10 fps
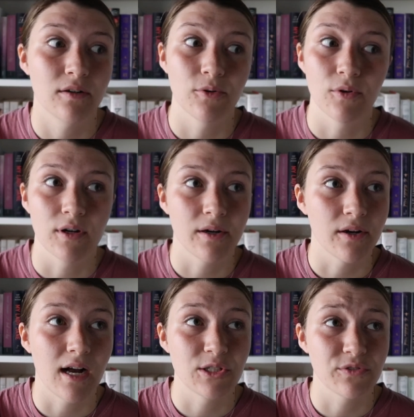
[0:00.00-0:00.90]
or her
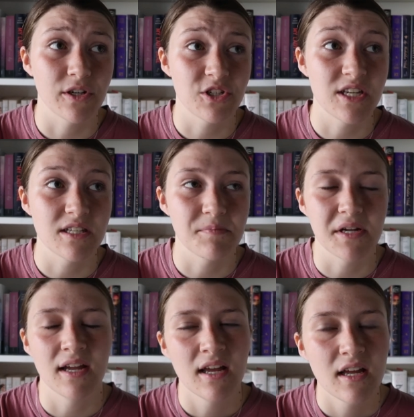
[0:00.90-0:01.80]
controversies,
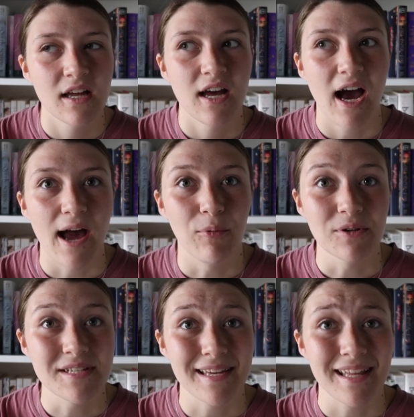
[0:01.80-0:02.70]
but I will
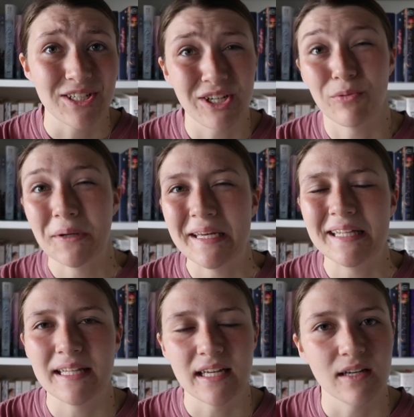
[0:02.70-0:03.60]
say that she
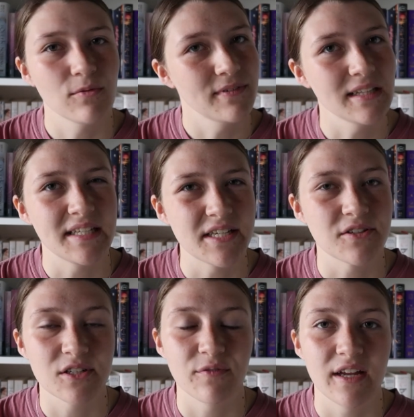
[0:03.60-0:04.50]
really did
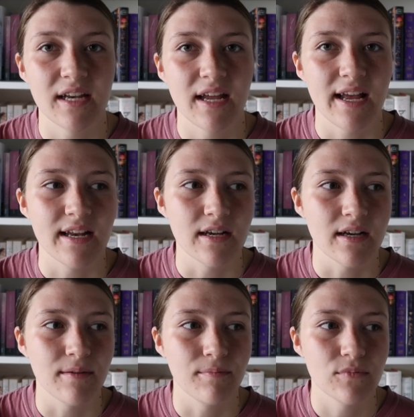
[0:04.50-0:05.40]
herself in, and
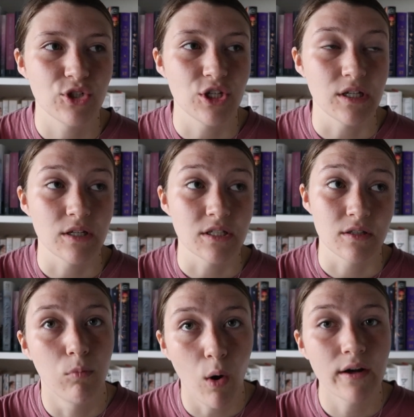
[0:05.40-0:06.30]
she is
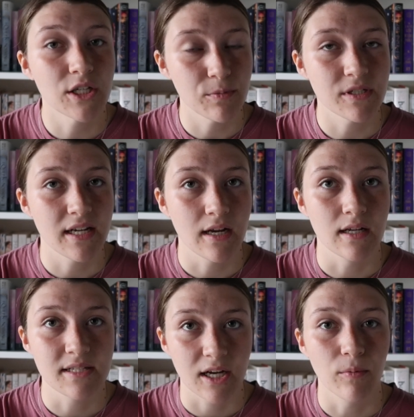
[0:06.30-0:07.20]
100%
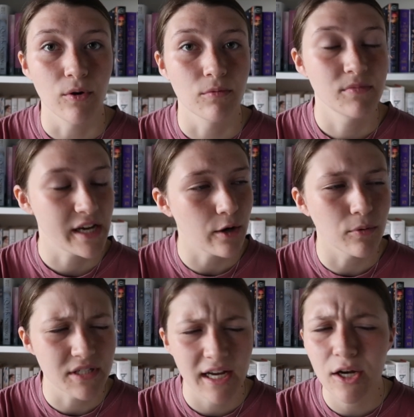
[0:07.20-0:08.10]
a terrible
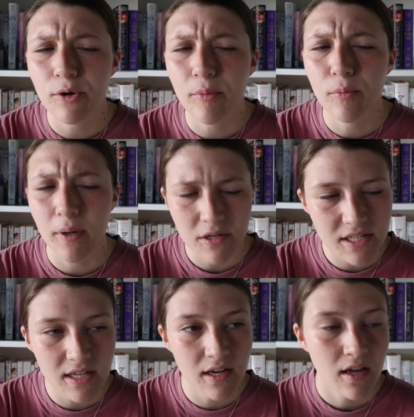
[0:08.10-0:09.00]

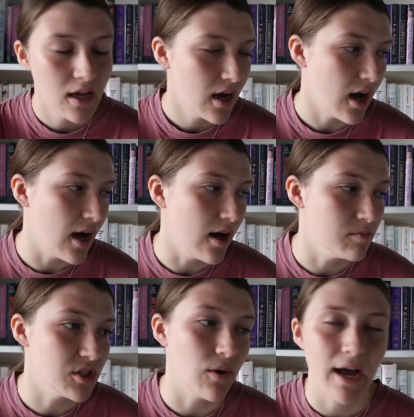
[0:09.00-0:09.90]
person.
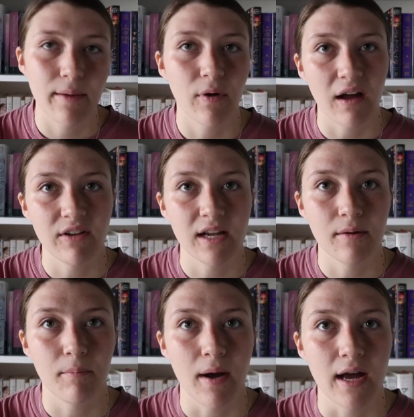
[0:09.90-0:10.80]
So I
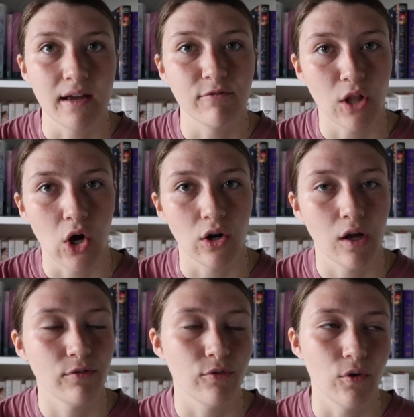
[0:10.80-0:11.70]
privated my
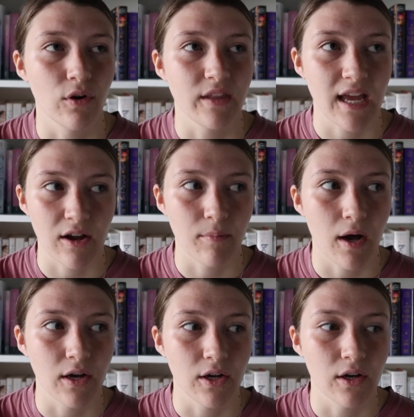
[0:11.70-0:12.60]
vlog for
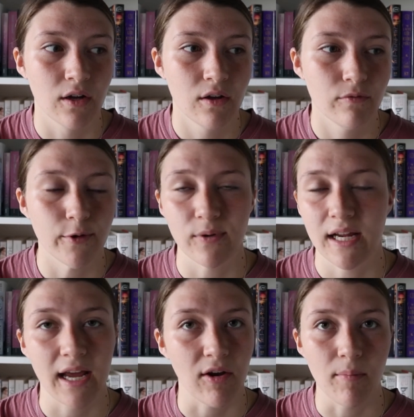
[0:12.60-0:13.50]

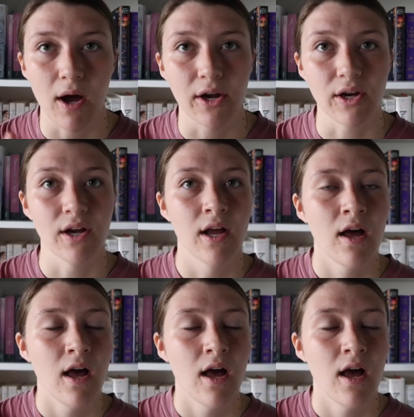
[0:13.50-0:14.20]
reading Harry Potter,